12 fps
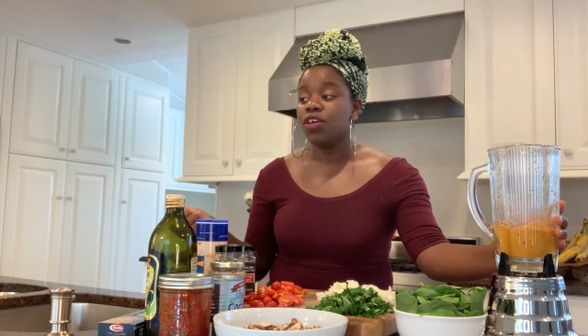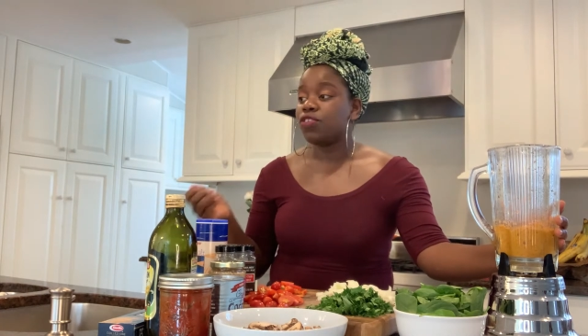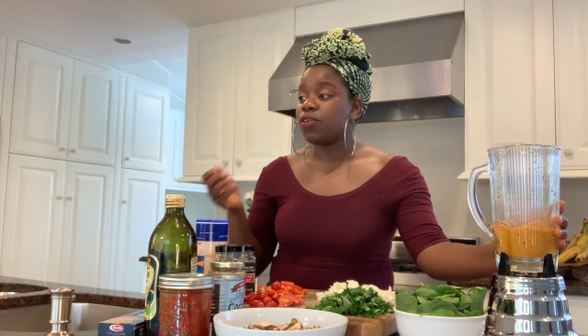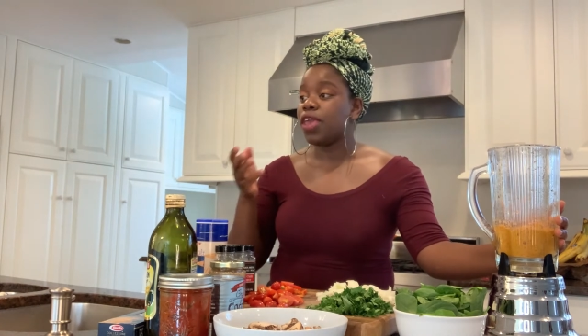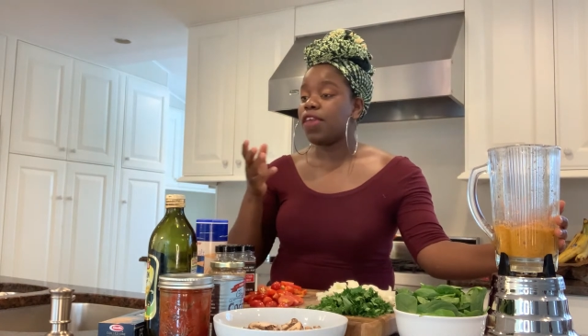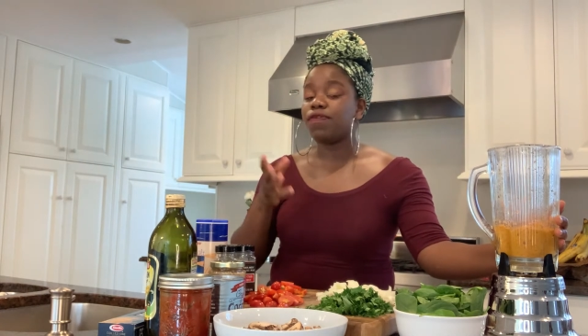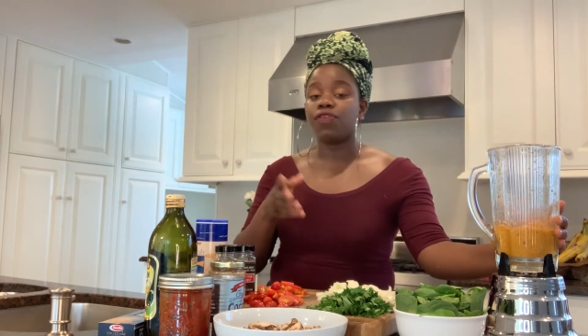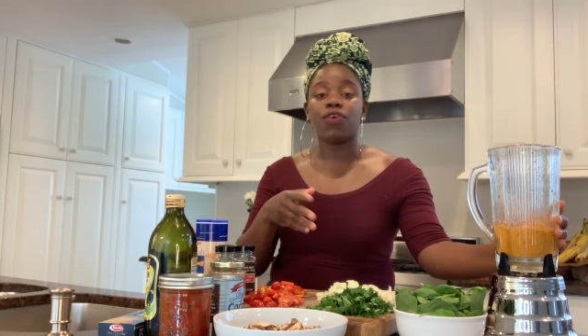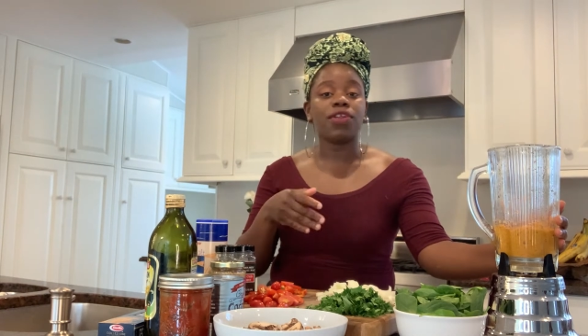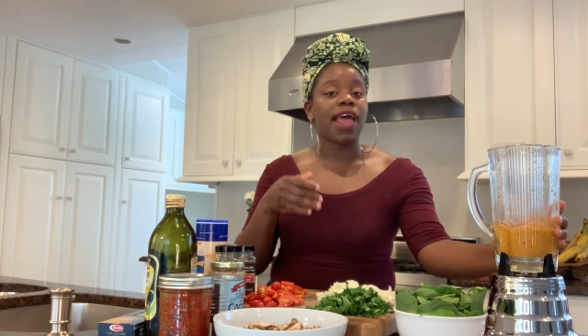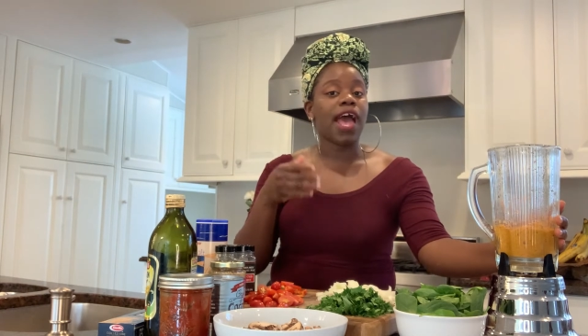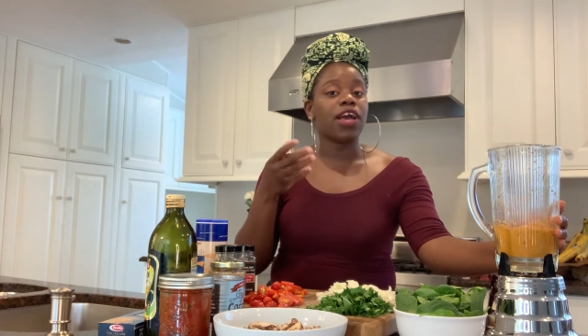So if
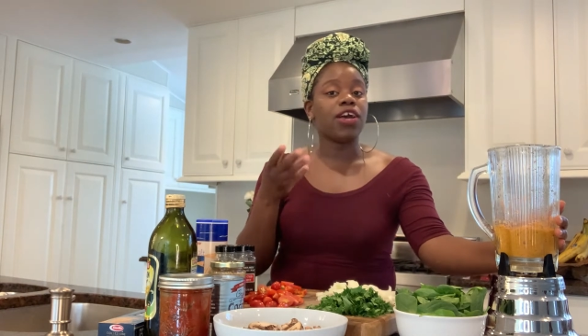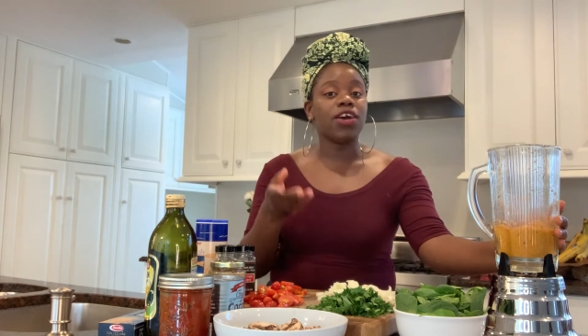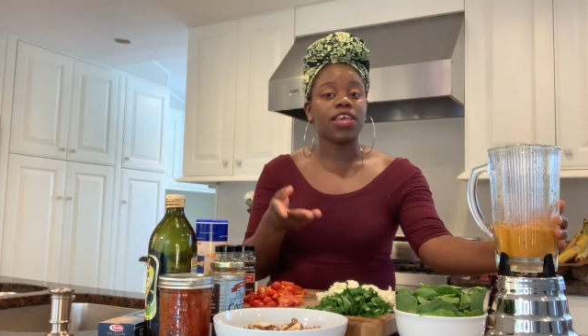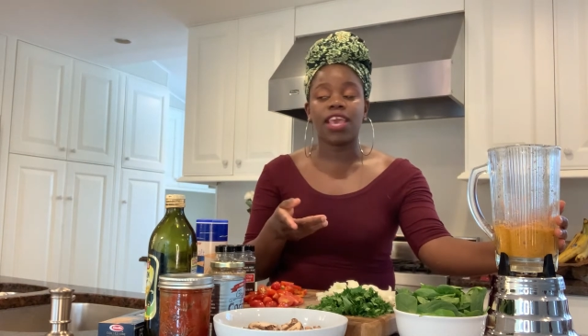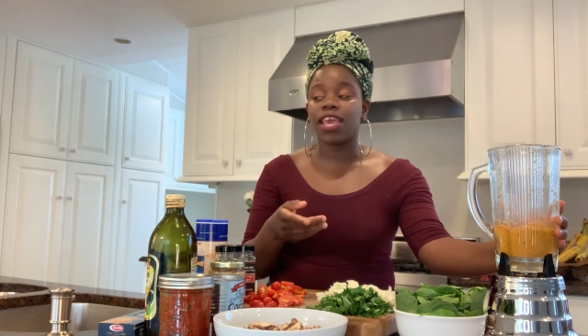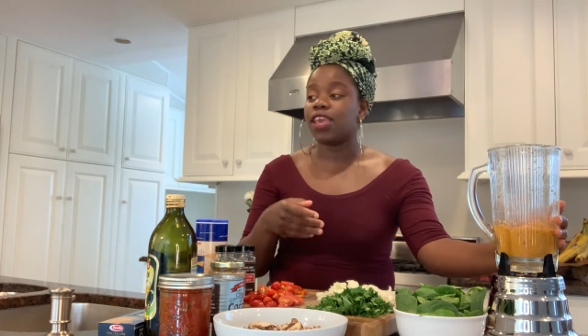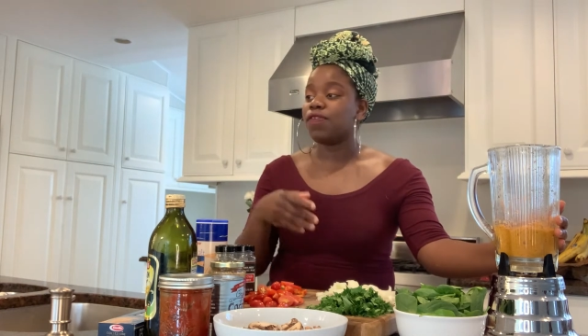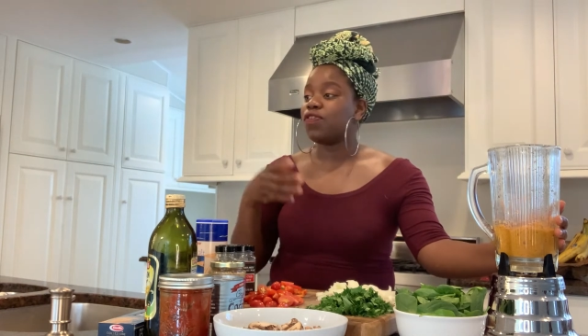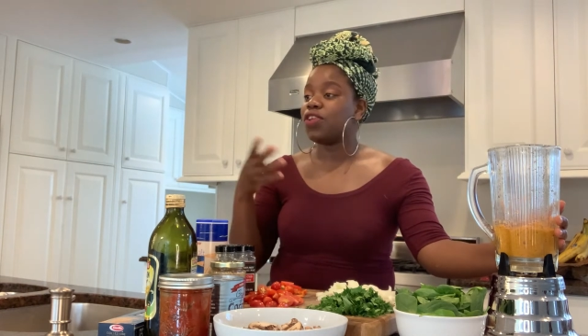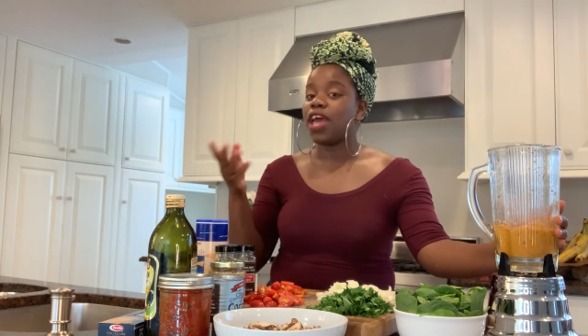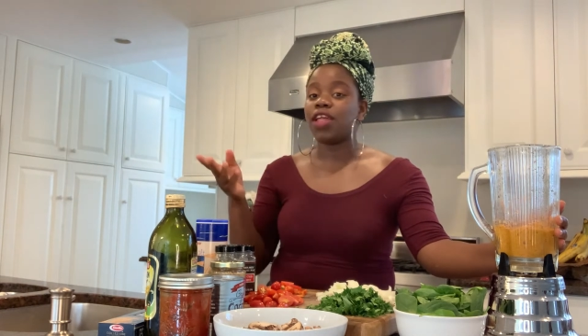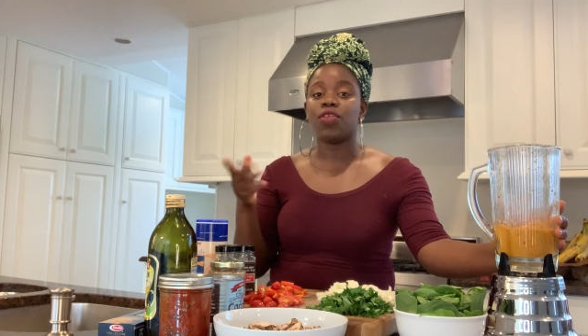you're not cooking, if you're
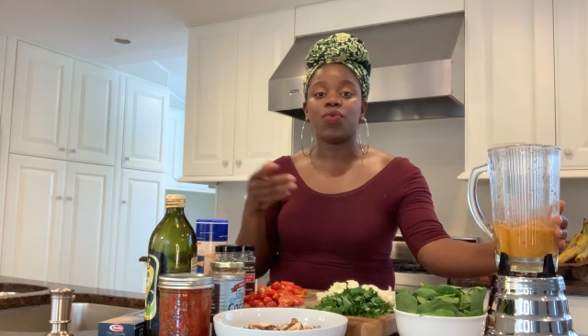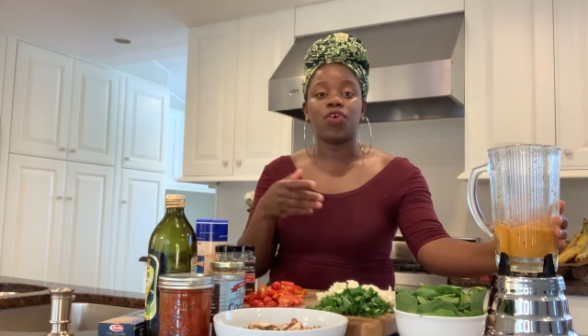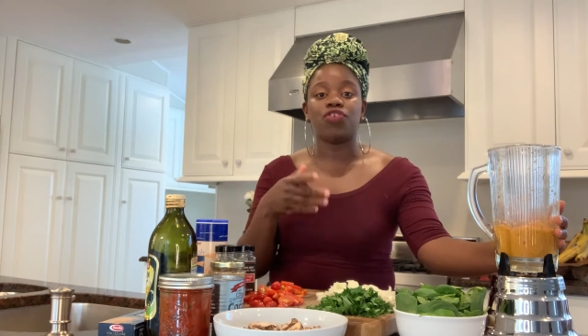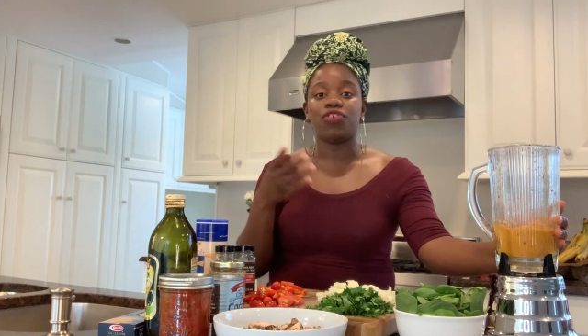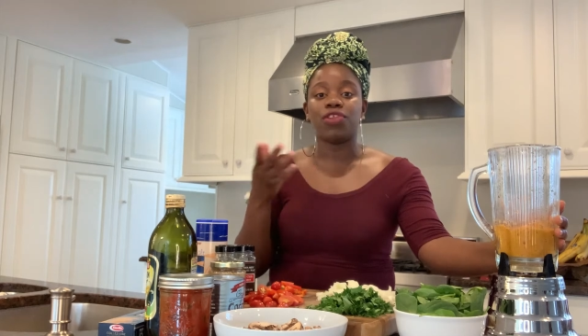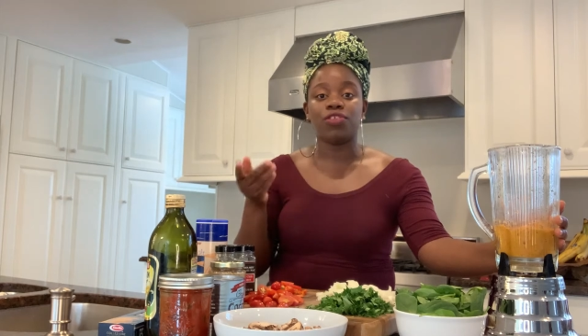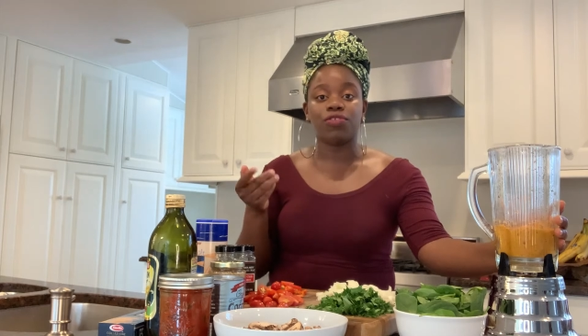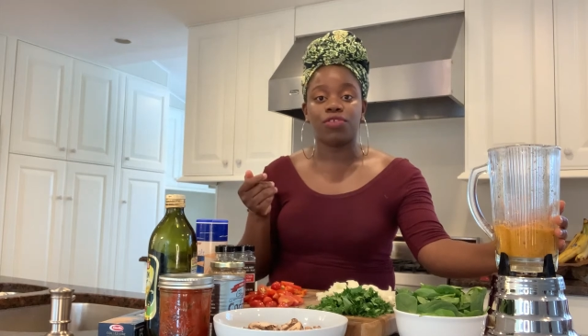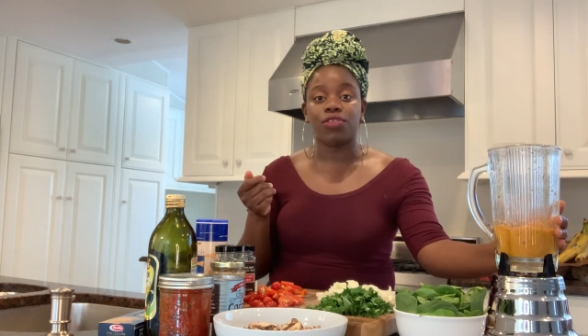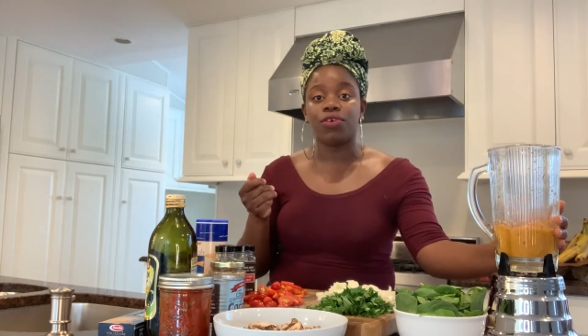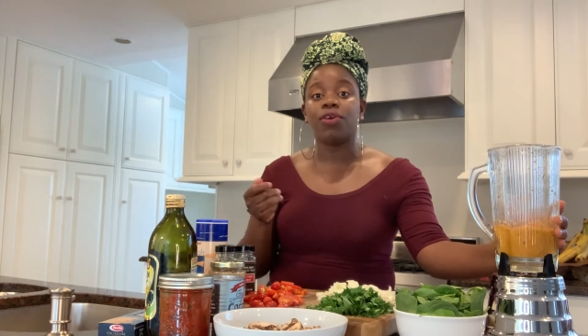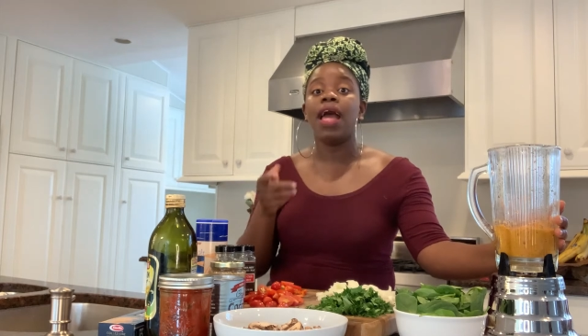not doing what you need to
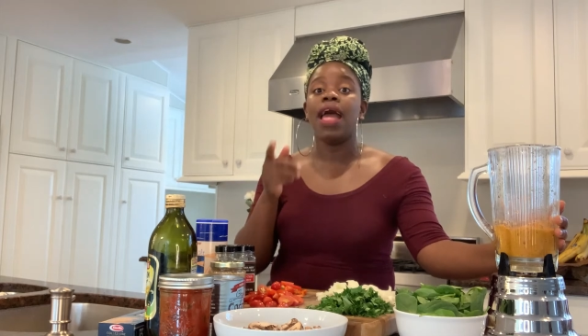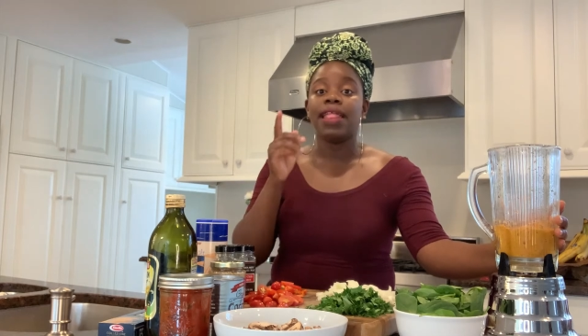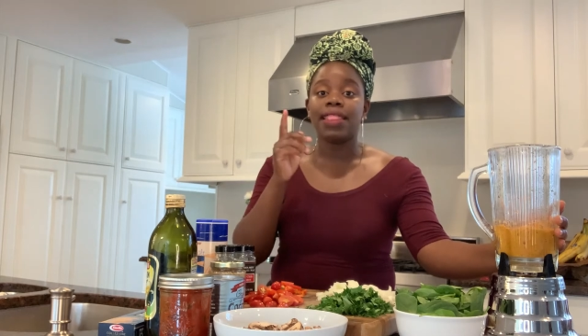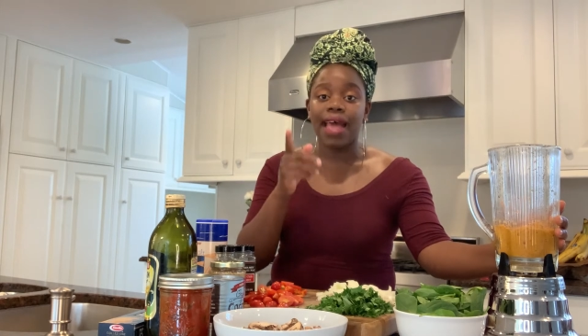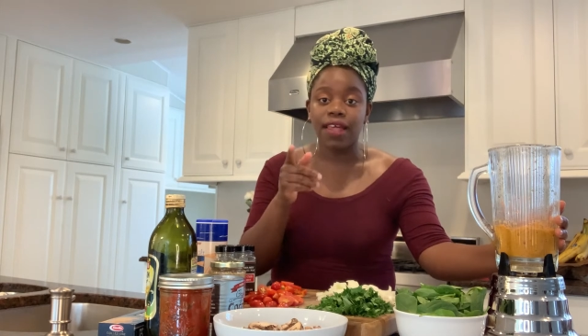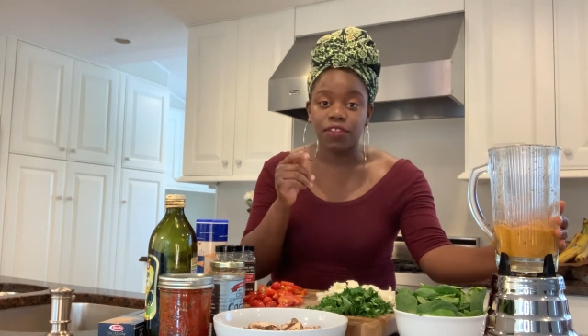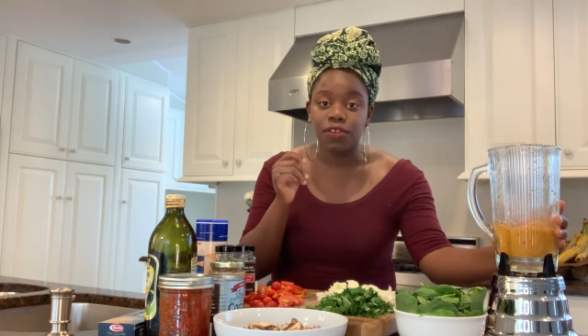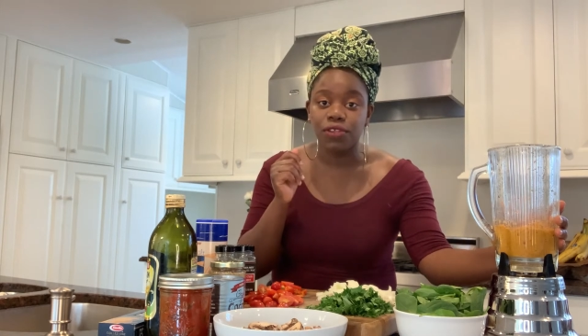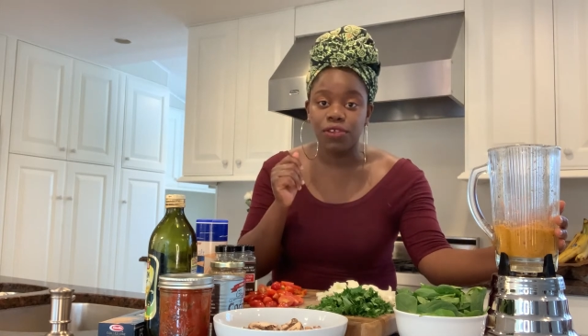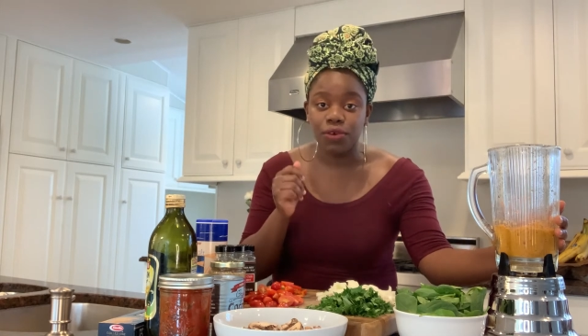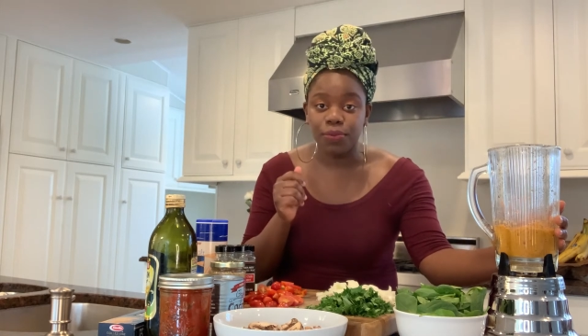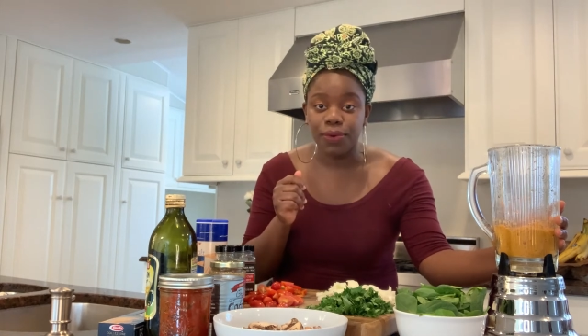do, that's on
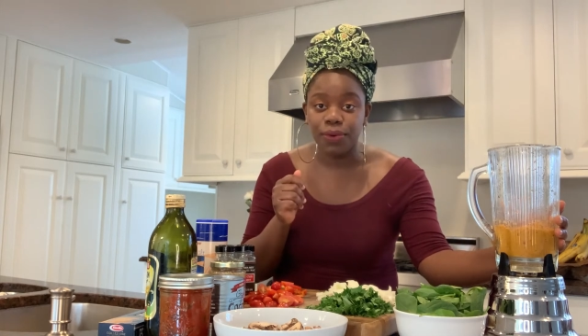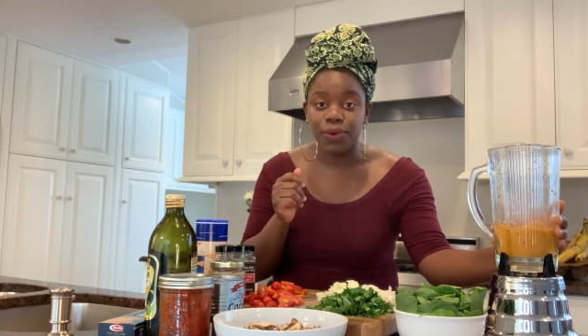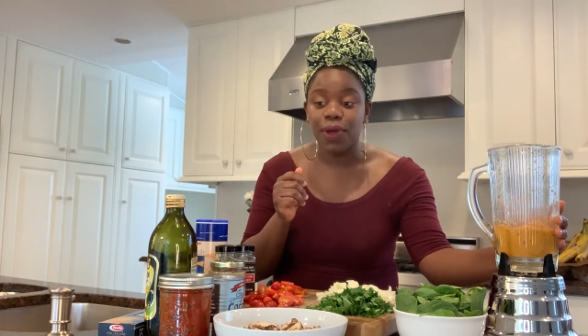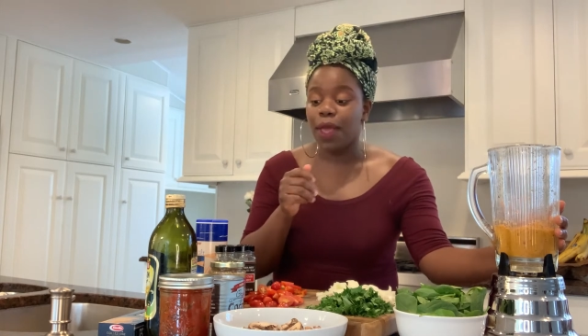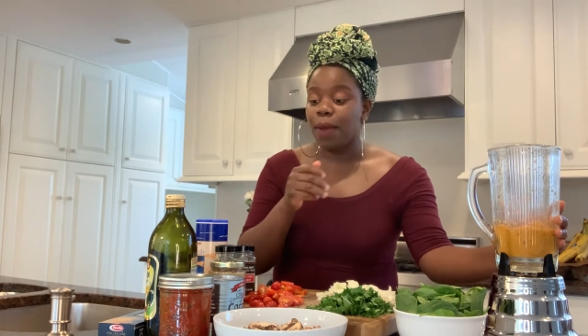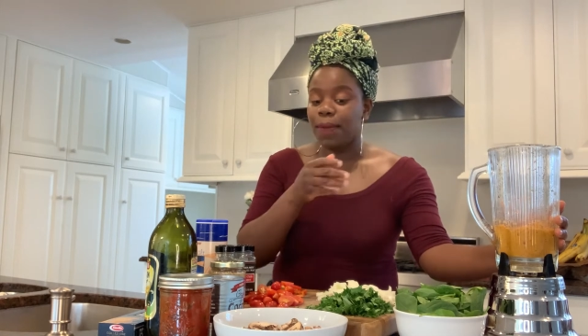you, boo.